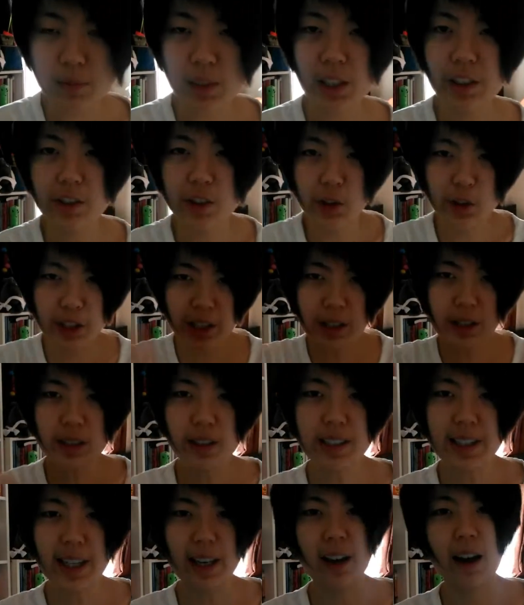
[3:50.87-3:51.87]
So here
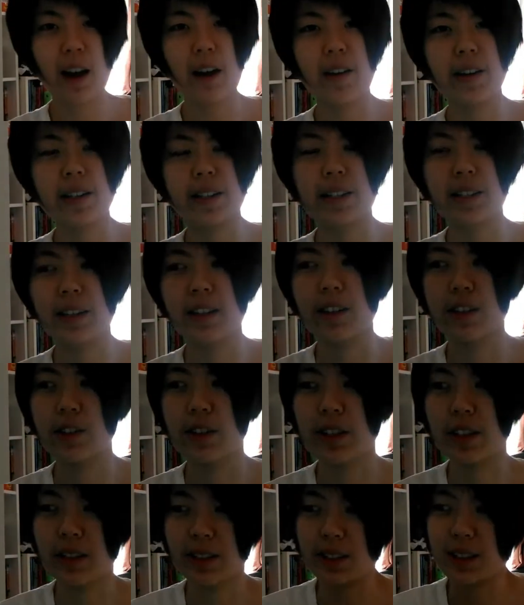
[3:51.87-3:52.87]
is kind of how I did it, or
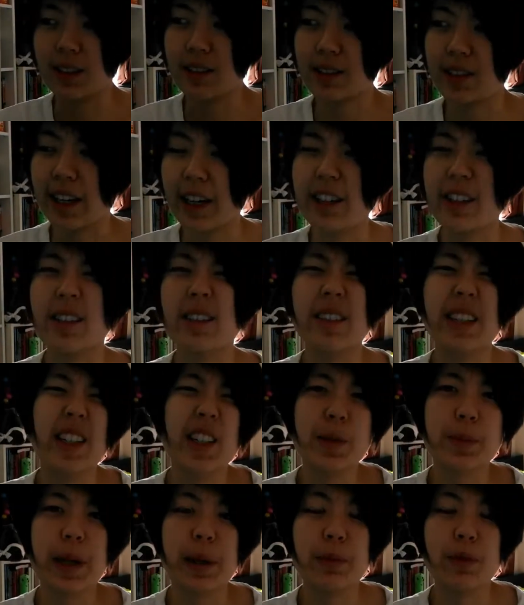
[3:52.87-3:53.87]
here's
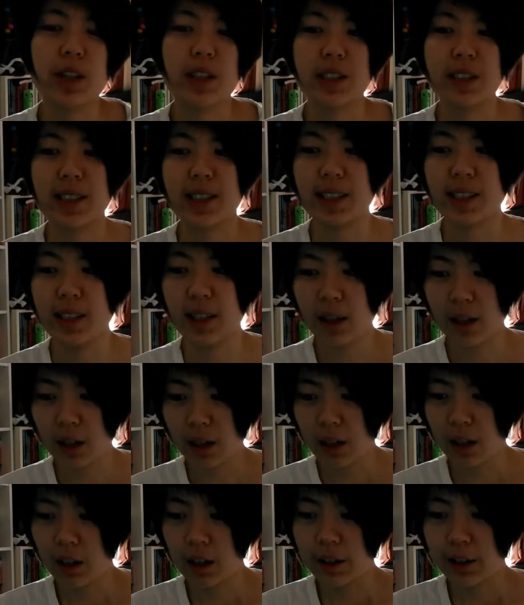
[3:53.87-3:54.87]
my process.
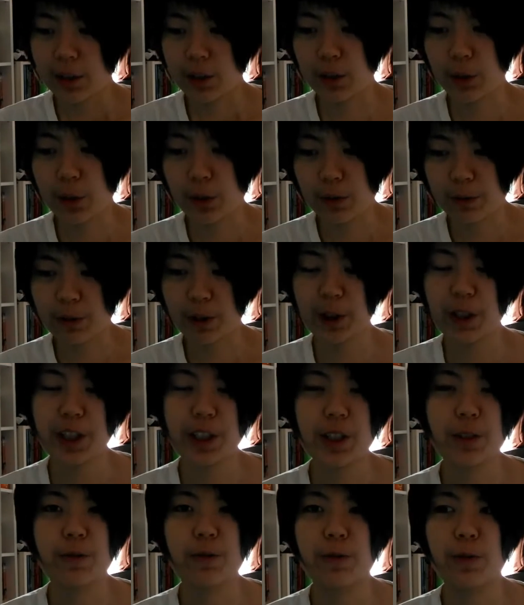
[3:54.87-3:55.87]
So the
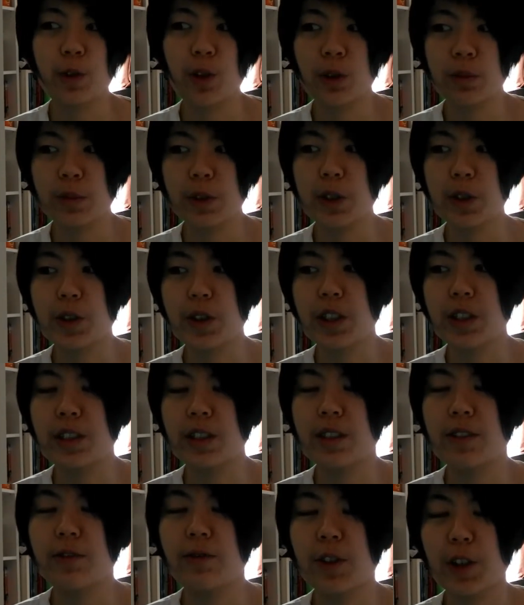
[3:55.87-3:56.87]
first and foremost,
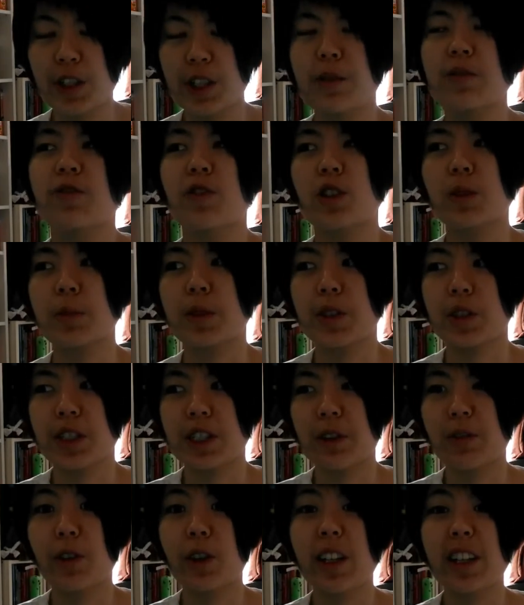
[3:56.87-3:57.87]

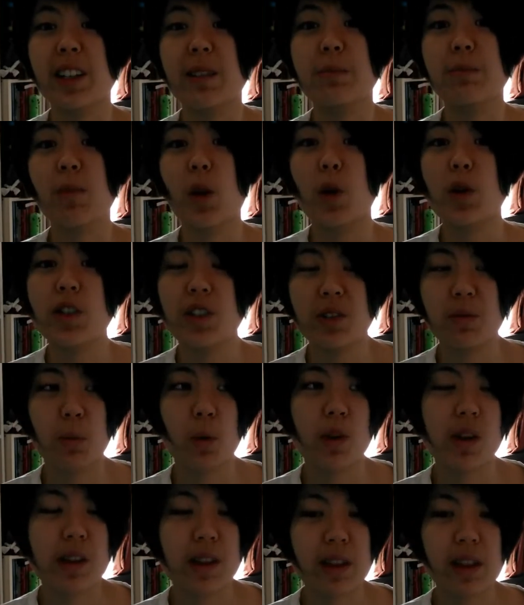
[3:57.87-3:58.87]
I feel like the most
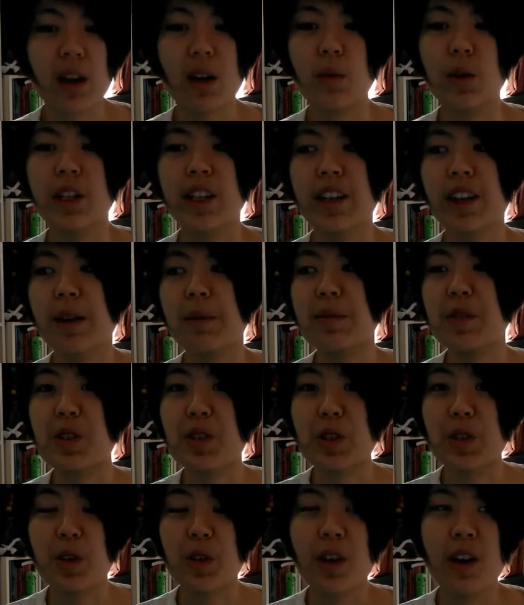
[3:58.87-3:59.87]
important thing when it comes
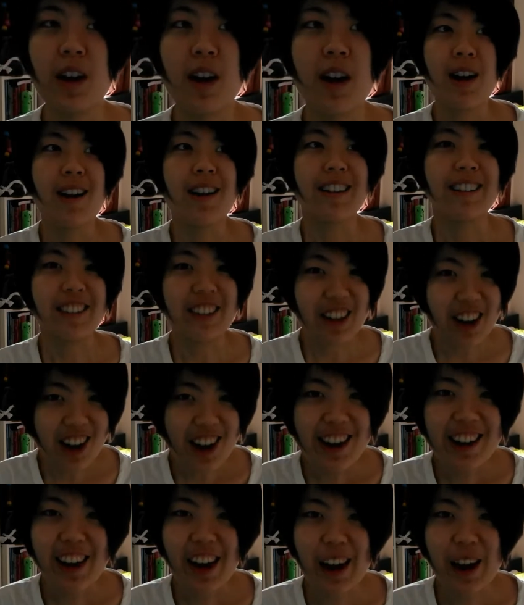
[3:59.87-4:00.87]
to
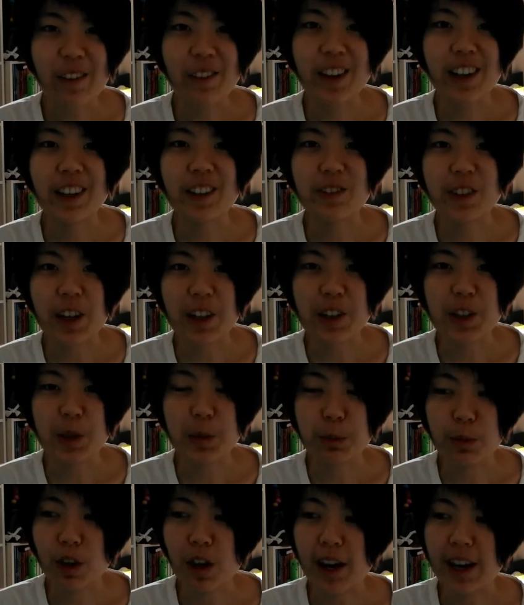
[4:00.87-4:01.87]
not having a writer's
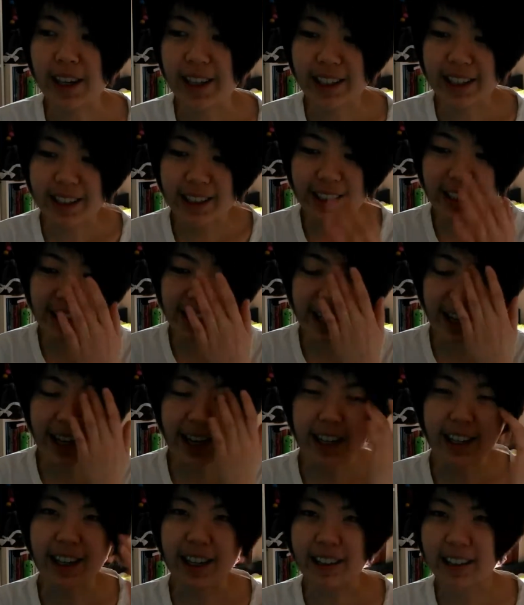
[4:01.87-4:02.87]
block is
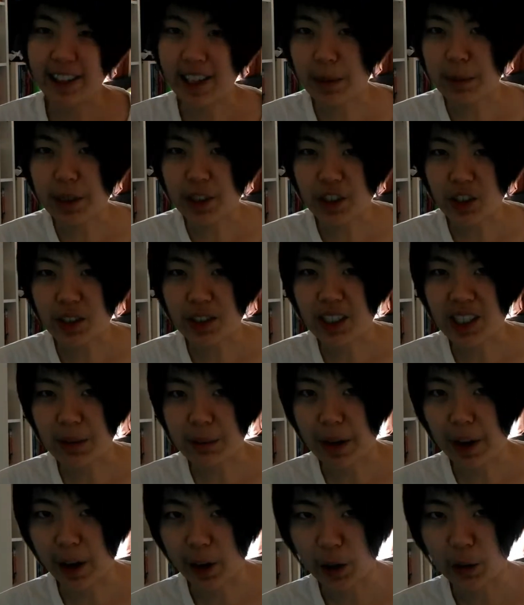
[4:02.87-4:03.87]
that, I think I mentioned this in
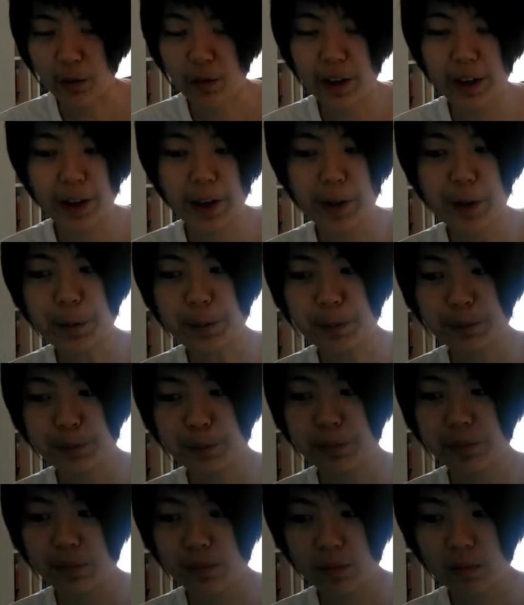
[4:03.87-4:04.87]
my other video,
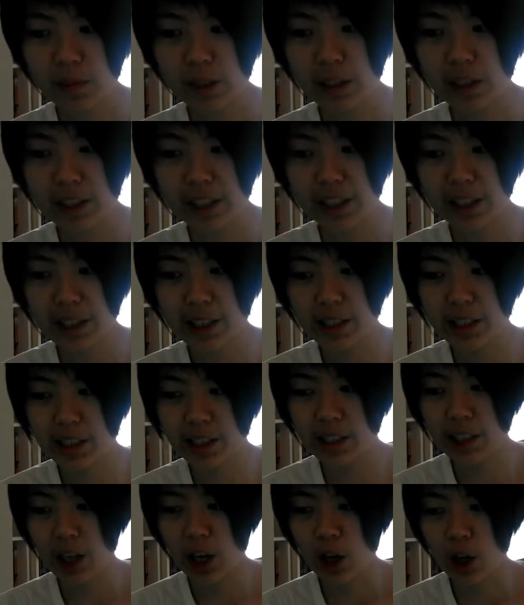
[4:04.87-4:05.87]
is
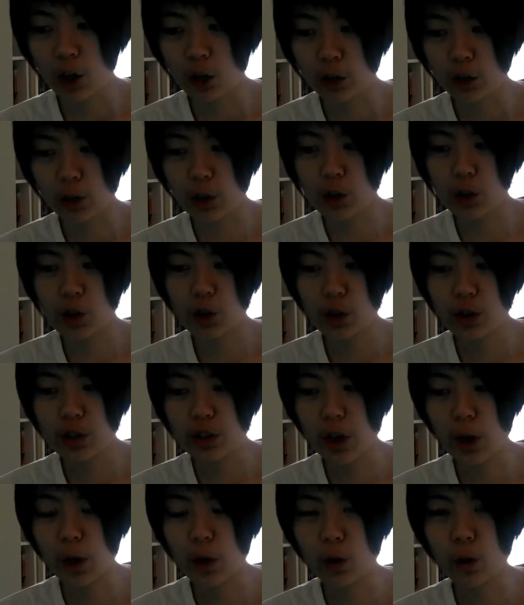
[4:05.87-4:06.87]
you should
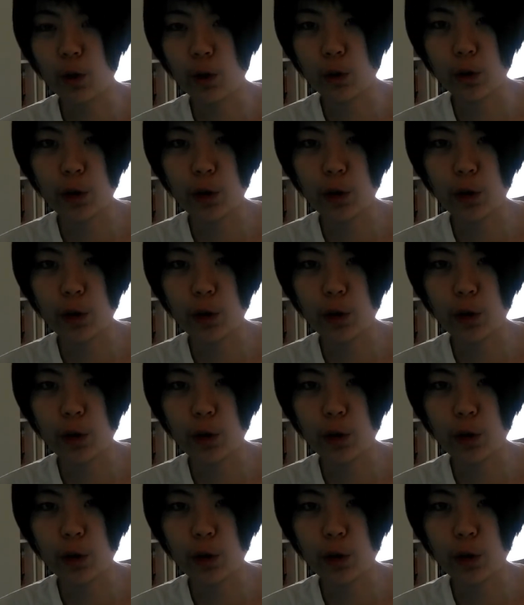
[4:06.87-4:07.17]
know who